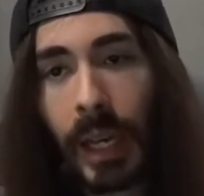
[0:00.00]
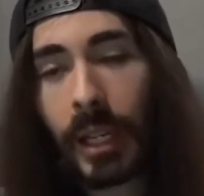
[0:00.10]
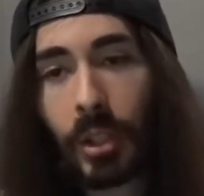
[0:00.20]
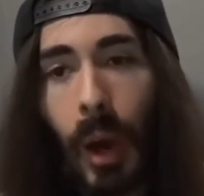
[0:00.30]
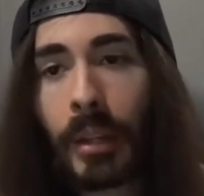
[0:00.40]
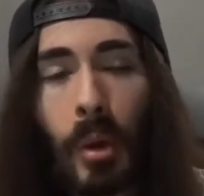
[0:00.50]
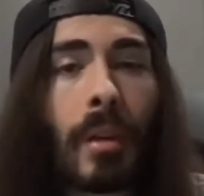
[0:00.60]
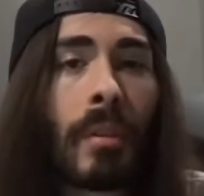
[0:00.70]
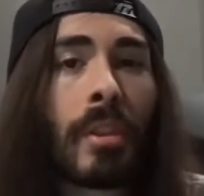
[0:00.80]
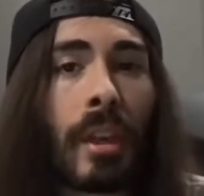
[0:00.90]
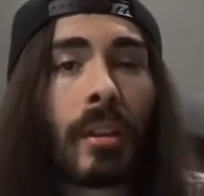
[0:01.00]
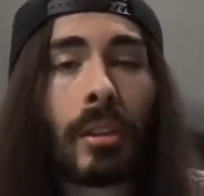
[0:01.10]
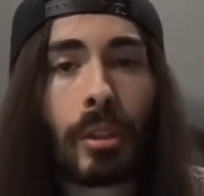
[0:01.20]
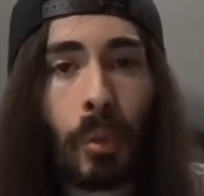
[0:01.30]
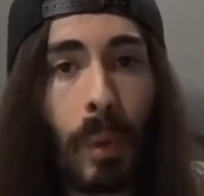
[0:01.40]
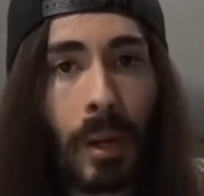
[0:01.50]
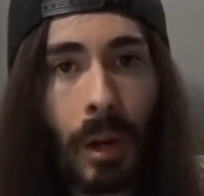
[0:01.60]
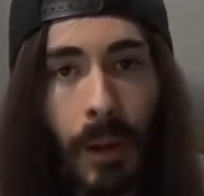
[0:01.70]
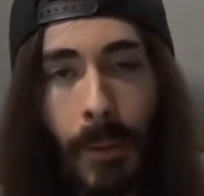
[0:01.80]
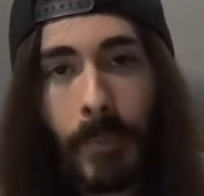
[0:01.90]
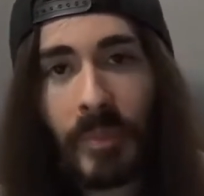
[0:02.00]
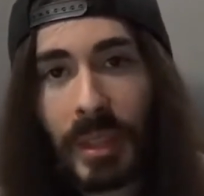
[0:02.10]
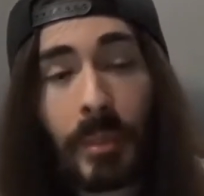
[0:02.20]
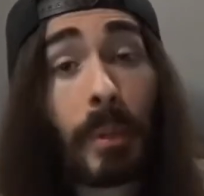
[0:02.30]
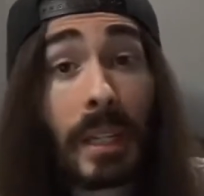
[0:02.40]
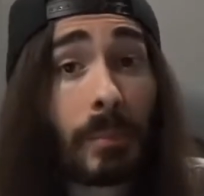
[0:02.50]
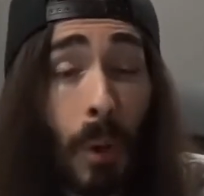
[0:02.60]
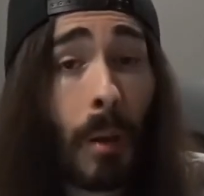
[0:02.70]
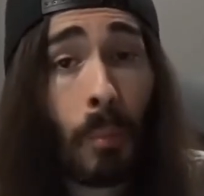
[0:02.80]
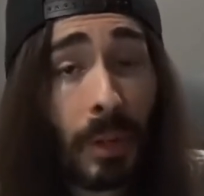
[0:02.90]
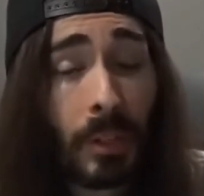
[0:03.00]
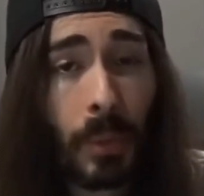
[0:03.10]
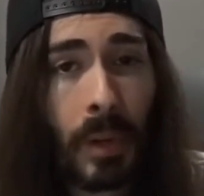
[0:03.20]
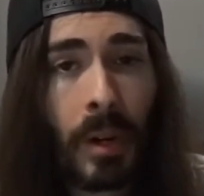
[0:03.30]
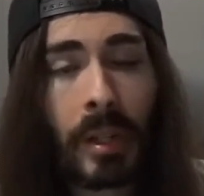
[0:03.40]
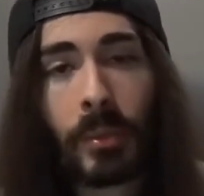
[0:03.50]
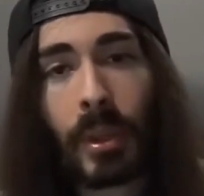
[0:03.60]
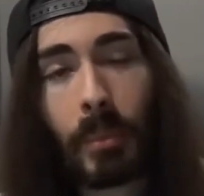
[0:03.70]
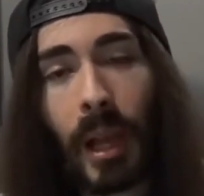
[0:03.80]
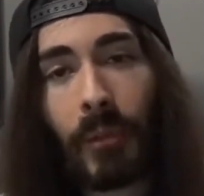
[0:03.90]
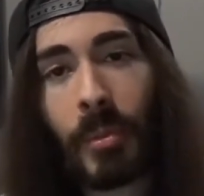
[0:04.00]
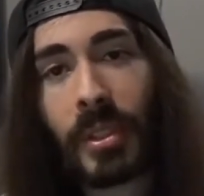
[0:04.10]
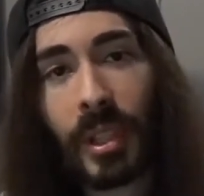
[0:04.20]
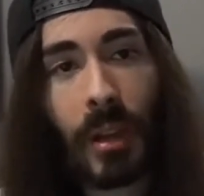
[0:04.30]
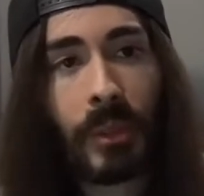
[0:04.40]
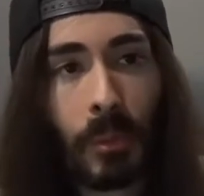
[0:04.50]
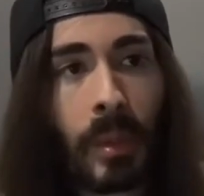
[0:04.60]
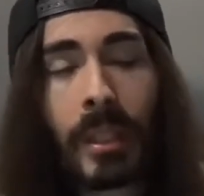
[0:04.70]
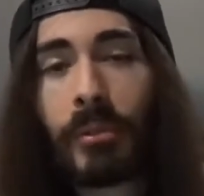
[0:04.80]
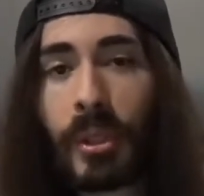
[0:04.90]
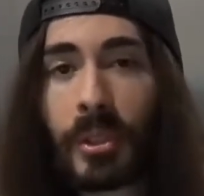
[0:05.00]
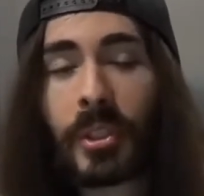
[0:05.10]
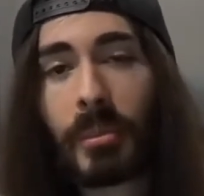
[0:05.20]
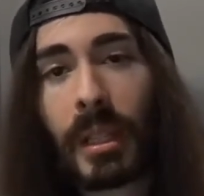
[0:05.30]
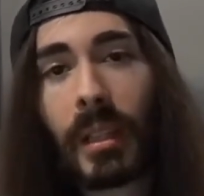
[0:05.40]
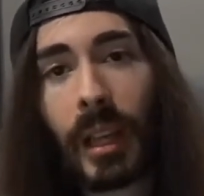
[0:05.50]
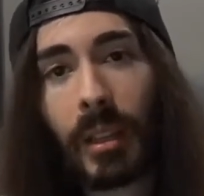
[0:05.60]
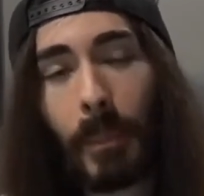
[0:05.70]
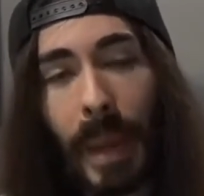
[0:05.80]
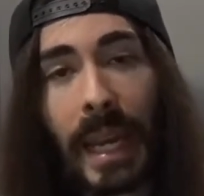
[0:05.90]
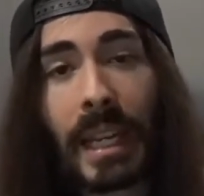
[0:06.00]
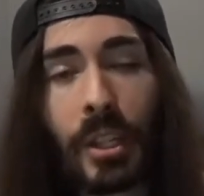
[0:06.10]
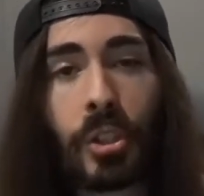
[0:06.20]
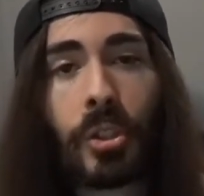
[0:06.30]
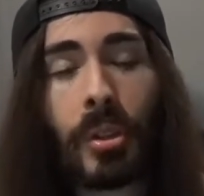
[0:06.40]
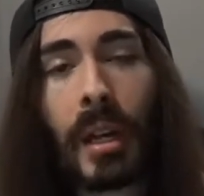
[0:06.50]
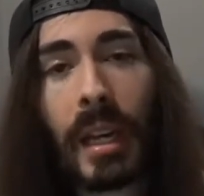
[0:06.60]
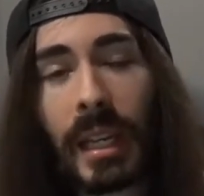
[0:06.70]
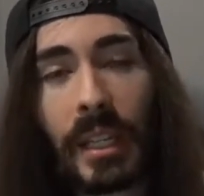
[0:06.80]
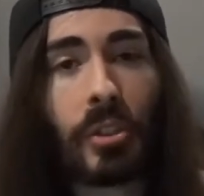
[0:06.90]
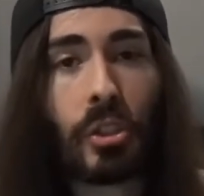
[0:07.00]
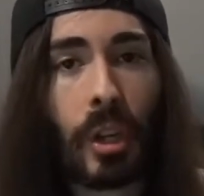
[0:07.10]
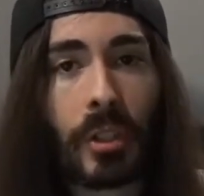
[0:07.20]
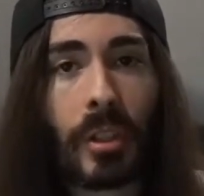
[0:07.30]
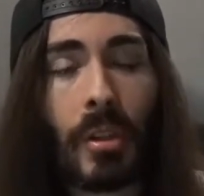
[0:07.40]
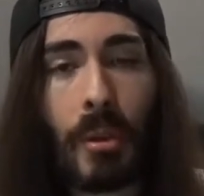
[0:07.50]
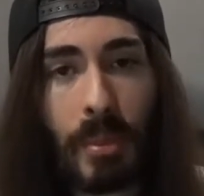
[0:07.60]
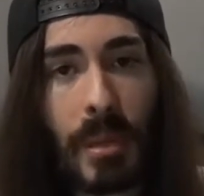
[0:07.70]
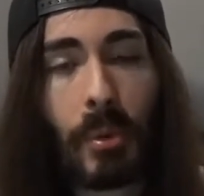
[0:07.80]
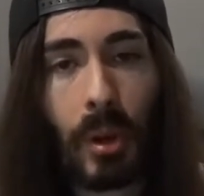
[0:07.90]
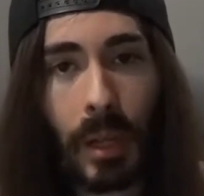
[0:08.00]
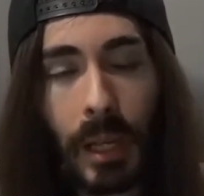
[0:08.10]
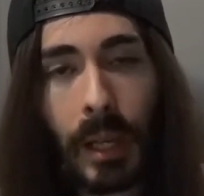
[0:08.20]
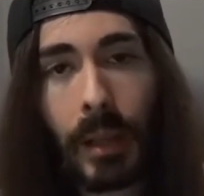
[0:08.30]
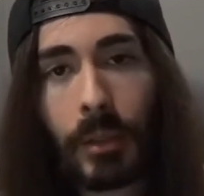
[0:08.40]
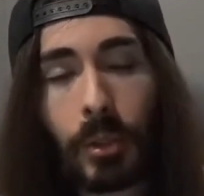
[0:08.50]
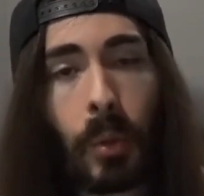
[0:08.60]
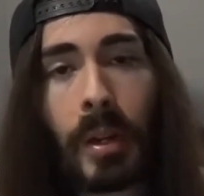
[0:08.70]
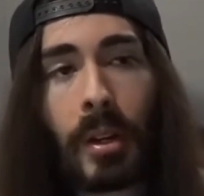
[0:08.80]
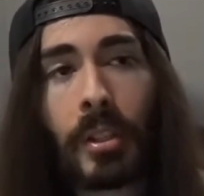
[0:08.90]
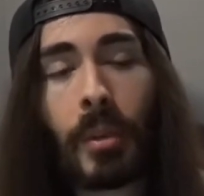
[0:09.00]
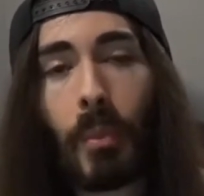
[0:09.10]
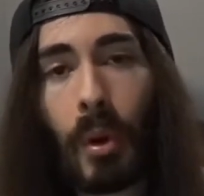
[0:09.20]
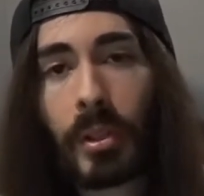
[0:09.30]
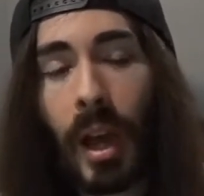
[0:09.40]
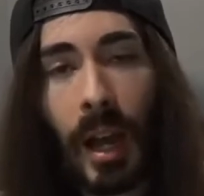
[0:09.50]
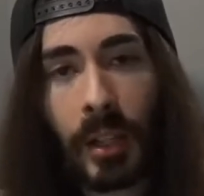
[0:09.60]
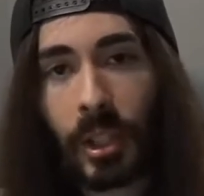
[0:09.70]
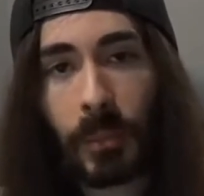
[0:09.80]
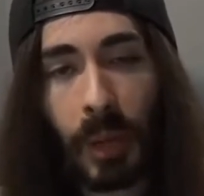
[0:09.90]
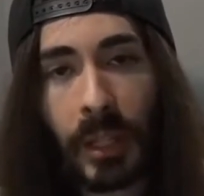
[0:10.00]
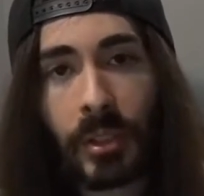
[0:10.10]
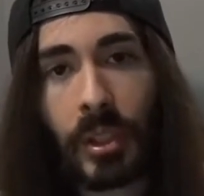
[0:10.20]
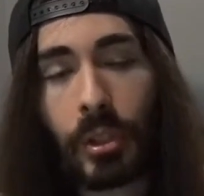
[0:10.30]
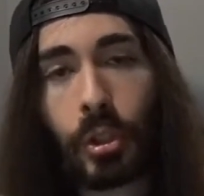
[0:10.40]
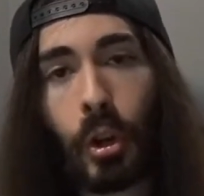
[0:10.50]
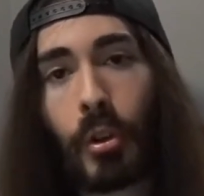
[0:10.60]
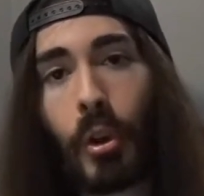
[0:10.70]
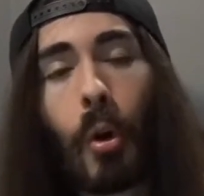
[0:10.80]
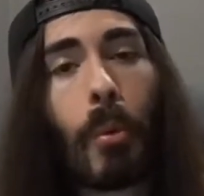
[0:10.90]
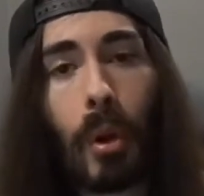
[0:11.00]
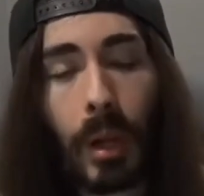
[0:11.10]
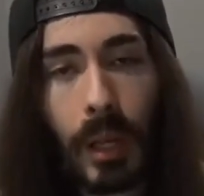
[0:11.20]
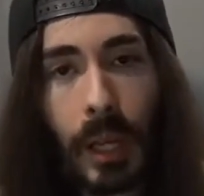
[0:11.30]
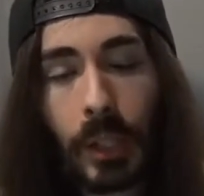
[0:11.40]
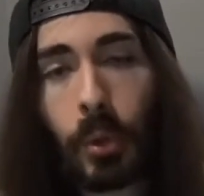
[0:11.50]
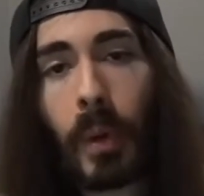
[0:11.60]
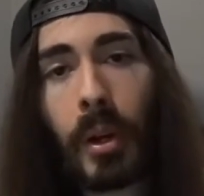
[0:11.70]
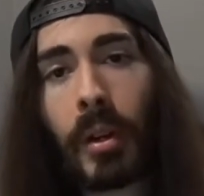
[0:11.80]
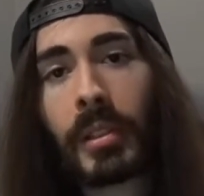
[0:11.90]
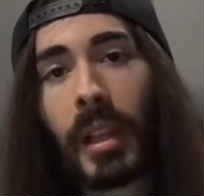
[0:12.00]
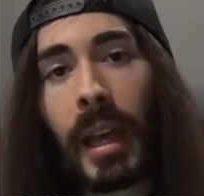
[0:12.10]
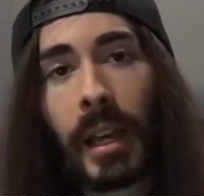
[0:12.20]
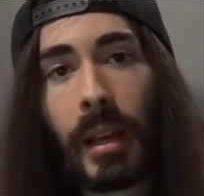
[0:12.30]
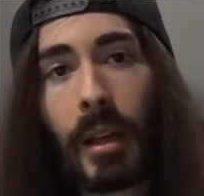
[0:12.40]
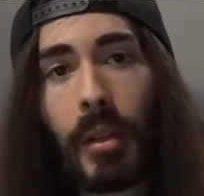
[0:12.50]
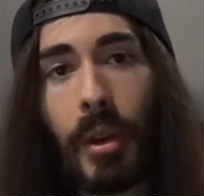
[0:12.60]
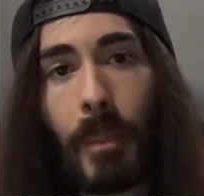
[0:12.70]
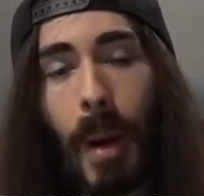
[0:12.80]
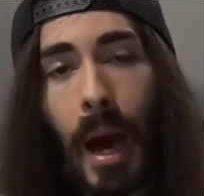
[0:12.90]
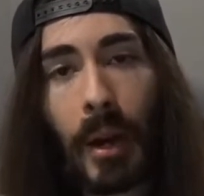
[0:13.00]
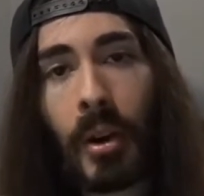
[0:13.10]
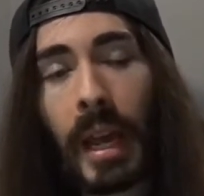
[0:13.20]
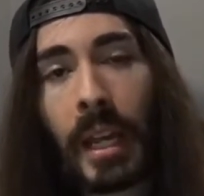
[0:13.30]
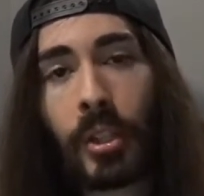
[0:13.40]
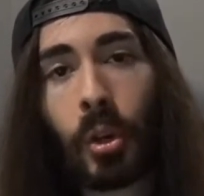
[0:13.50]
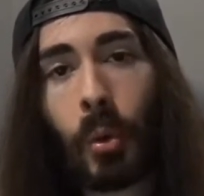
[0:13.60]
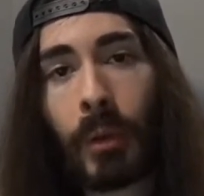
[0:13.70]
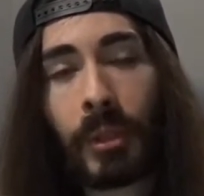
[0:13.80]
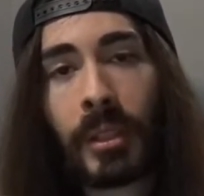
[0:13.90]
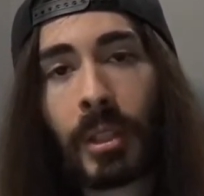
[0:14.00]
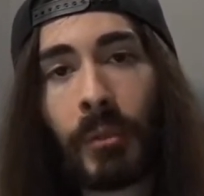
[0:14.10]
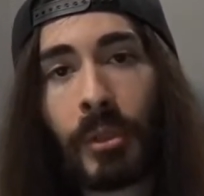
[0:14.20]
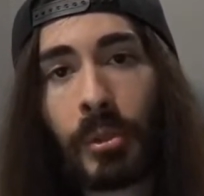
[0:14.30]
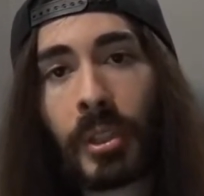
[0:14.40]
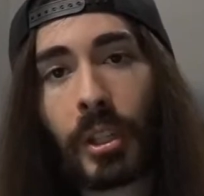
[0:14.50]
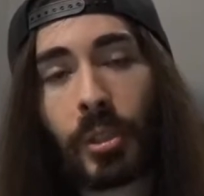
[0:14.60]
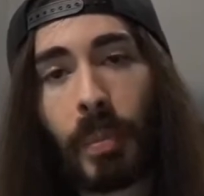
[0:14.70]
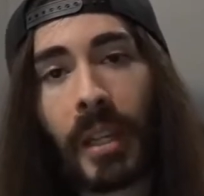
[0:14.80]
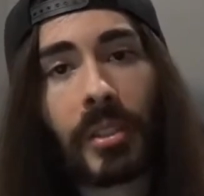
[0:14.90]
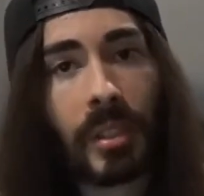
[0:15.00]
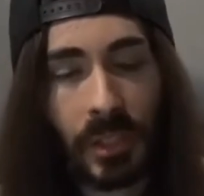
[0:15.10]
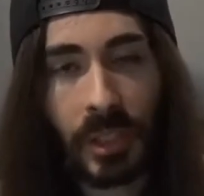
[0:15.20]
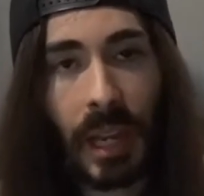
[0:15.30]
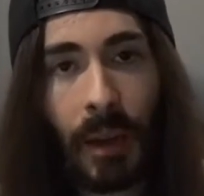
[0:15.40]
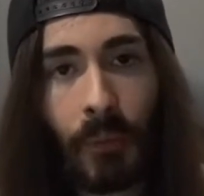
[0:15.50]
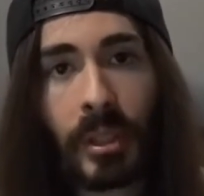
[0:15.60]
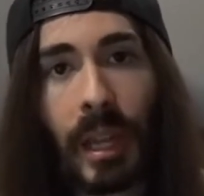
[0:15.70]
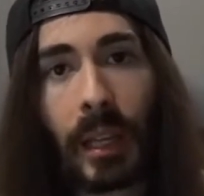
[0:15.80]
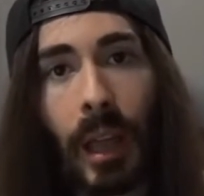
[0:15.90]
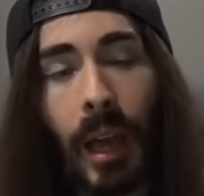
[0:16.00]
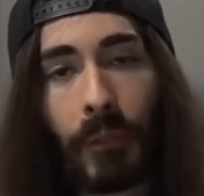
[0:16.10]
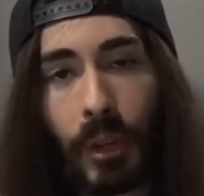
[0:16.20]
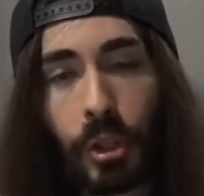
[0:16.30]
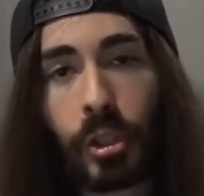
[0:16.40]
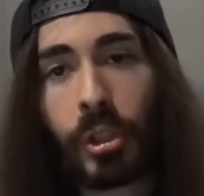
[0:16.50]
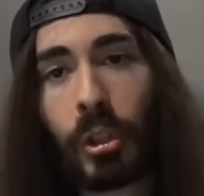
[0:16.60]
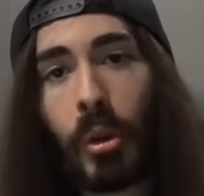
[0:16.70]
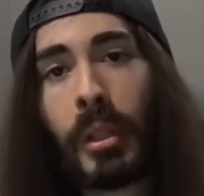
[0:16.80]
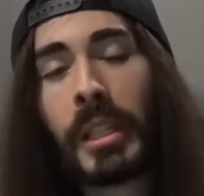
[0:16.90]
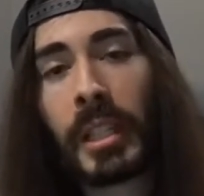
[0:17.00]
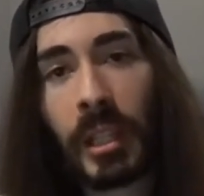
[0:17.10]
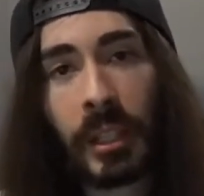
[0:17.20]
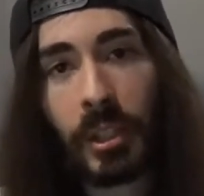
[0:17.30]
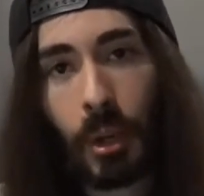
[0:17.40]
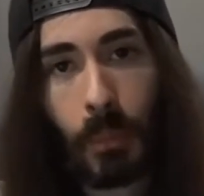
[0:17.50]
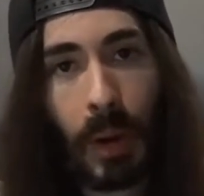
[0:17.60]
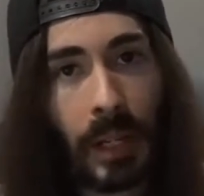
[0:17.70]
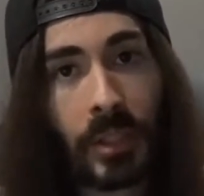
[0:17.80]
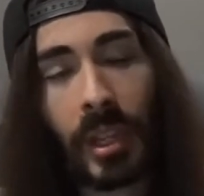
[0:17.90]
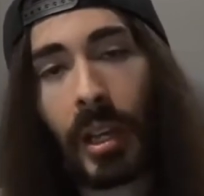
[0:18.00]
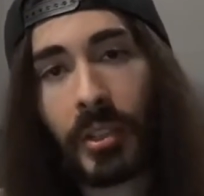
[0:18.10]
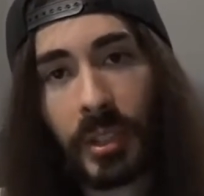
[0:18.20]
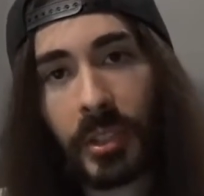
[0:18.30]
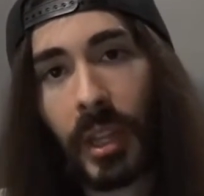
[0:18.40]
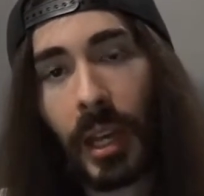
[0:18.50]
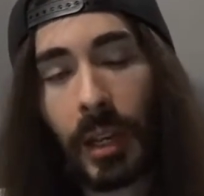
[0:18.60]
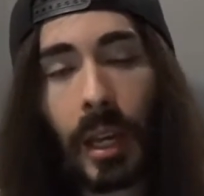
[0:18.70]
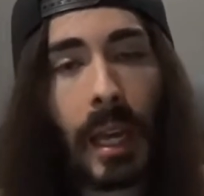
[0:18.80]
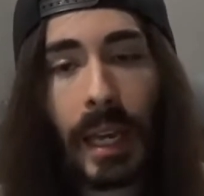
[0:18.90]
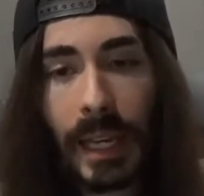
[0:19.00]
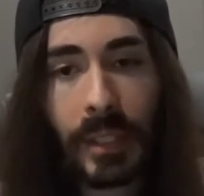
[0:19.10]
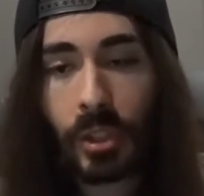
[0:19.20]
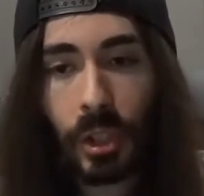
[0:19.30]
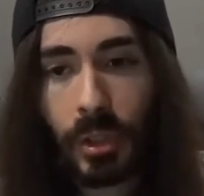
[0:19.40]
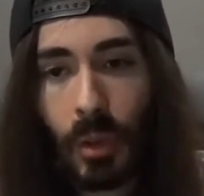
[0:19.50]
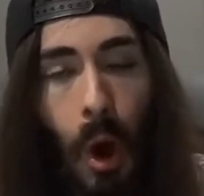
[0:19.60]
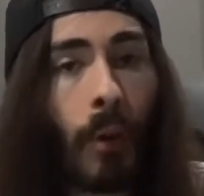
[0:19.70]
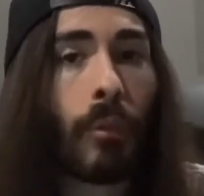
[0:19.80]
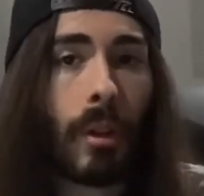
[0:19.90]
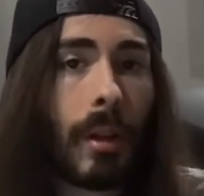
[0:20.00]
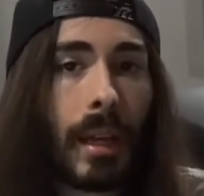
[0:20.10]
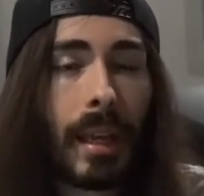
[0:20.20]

So I don't even think the Twitter, the biggest problem with Twitter is with the platform itself. It really feels to me like the main issue is just the people. Where's my order? Twitter is a oh more toxic place than Chernobyl. Twitter is like the modern age equivalent of using asbestos in everyday life, just slowly killing your brain cells instead. It's just awful.